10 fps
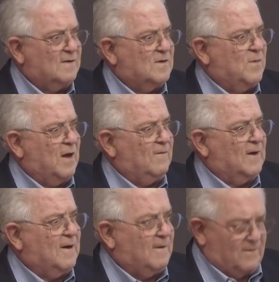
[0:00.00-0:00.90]
is about
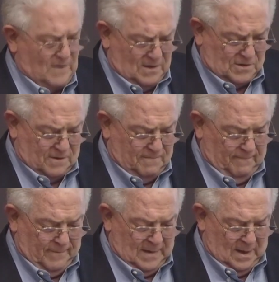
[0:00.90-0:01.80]
the cultivation
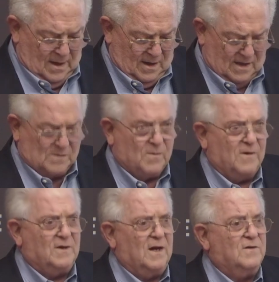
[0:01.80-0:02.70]
and
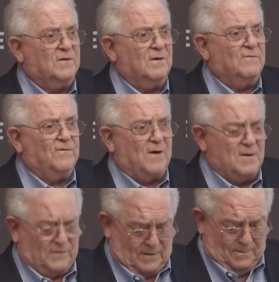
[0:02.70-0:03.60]
exploitation of
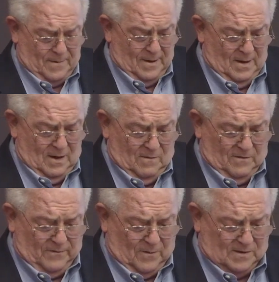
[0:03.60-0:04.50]
friendship
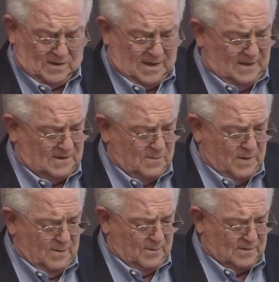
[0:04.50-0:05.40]
with foreign states and
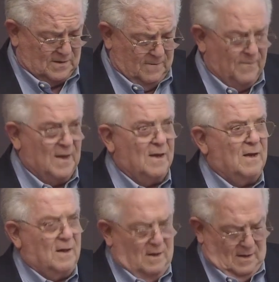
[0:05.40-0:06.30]
peoples.
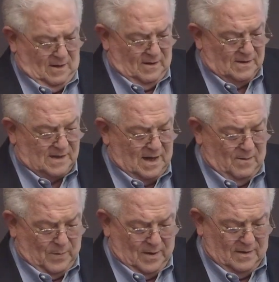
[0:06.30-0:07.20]
There is a
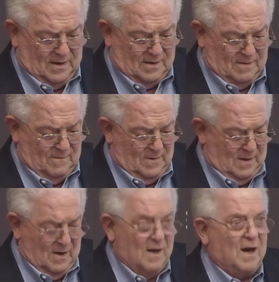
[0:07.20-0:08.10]
pertinent
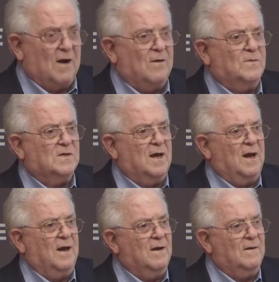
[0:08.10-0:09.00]
Arab
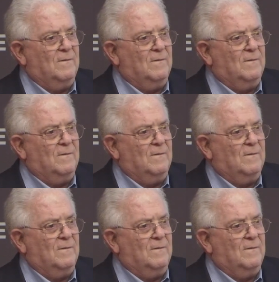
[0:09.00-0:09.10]
saying